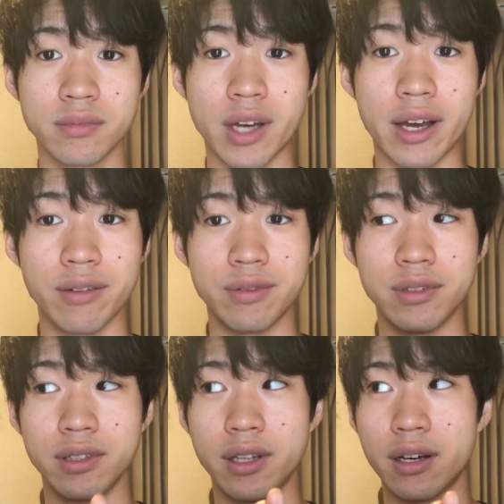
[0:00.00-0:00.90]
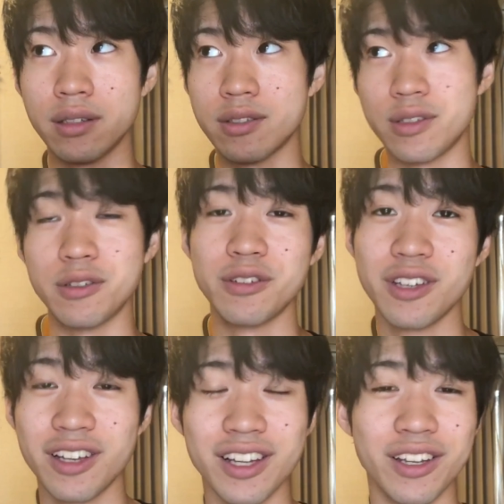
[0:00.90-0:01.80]
I have a lot
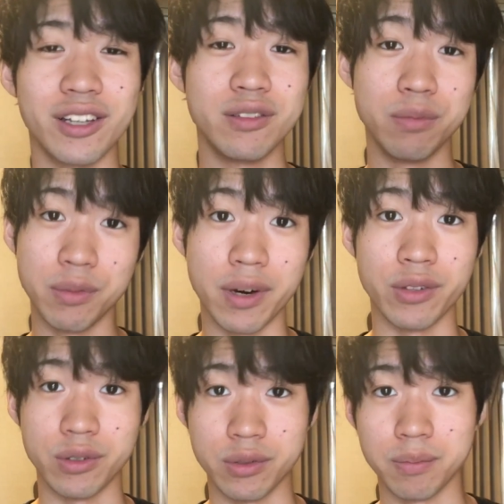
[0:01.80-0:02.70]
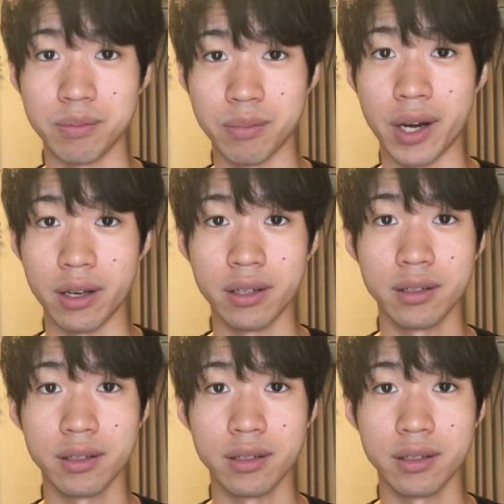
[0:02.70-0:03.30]
lot to be bothered by.